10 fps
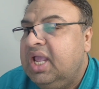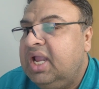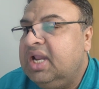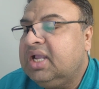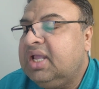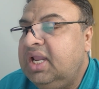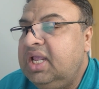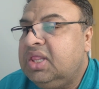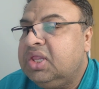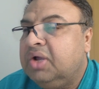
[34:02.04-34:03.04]
in a
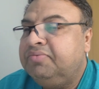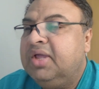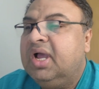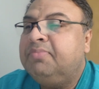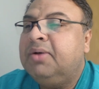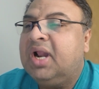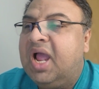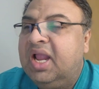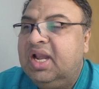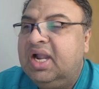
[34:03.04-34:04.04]
crease of the upper
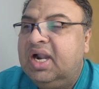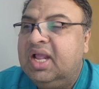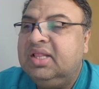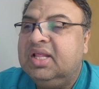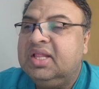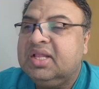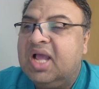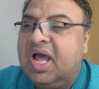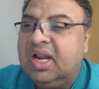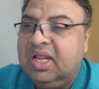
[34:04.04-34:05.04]
eyelid, and the
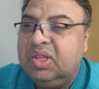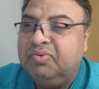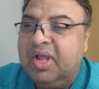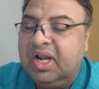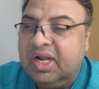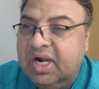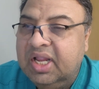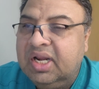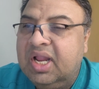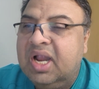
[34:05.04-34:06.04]
scar is well
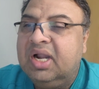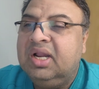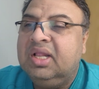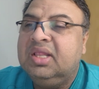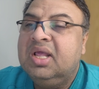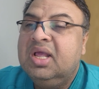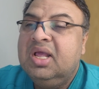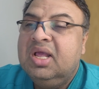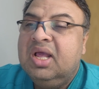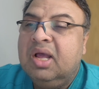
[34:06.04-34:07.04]
hidden and is
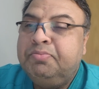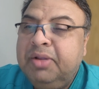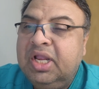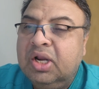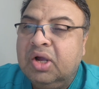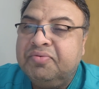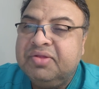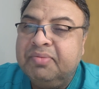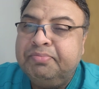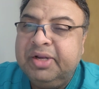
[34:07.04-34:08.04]
appeal of
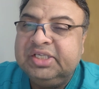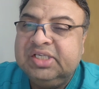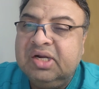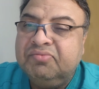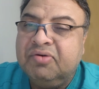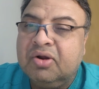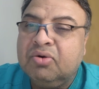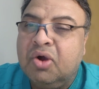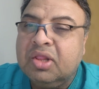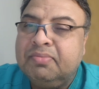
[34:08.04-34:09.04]
some patient for
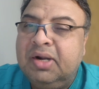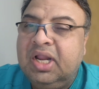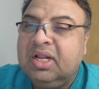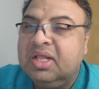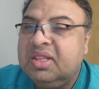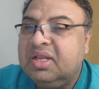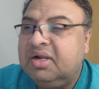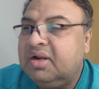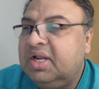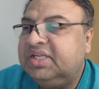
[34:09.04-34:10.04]
cosmetic
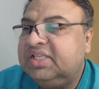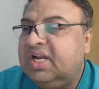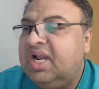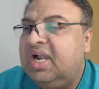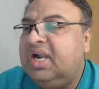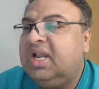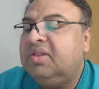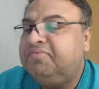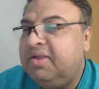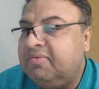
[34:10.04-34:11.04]
consideration, and it
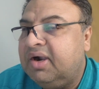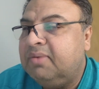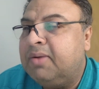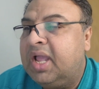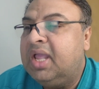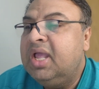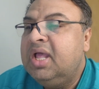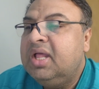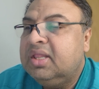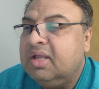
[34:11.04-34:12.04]
is favored by
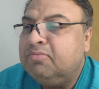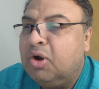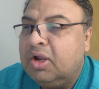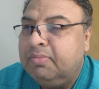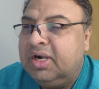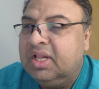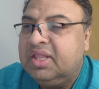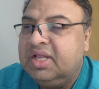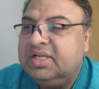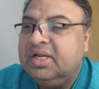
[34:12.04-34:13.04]
some orbital
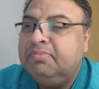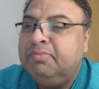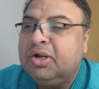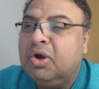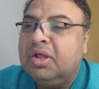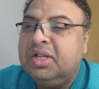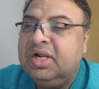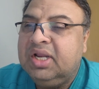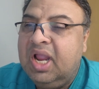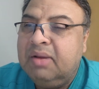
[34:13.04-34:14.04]
surgeons because
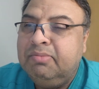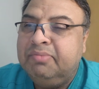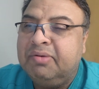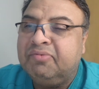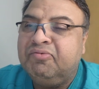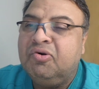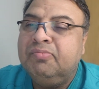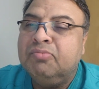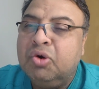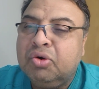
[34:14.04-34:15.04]
it can be
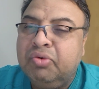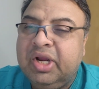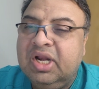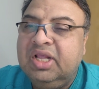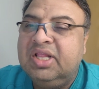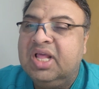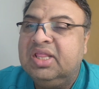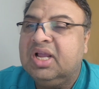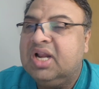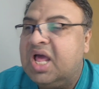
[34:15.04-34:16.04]
performed more quickly
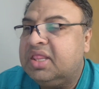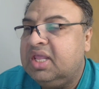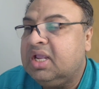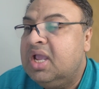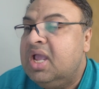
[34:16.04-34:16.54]
than the classic